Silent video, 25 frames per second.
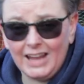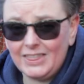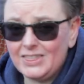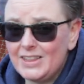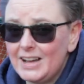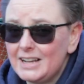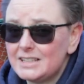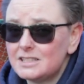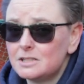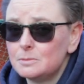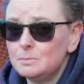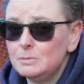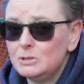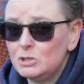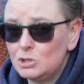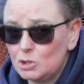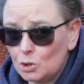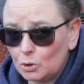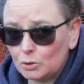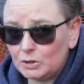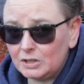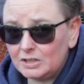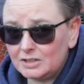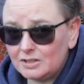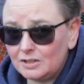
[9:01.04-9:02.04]
And that is the
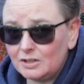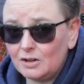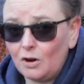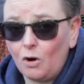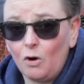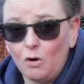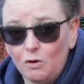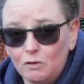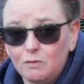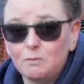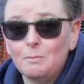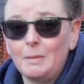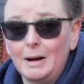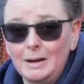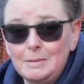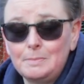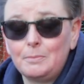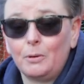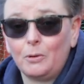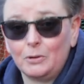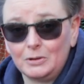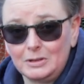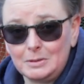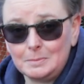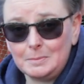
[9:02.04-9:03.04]
majority of my
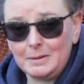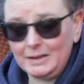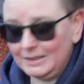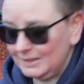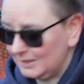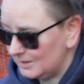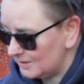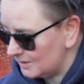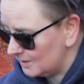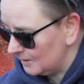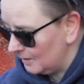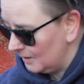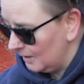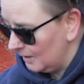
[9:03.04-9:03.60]
potting mix.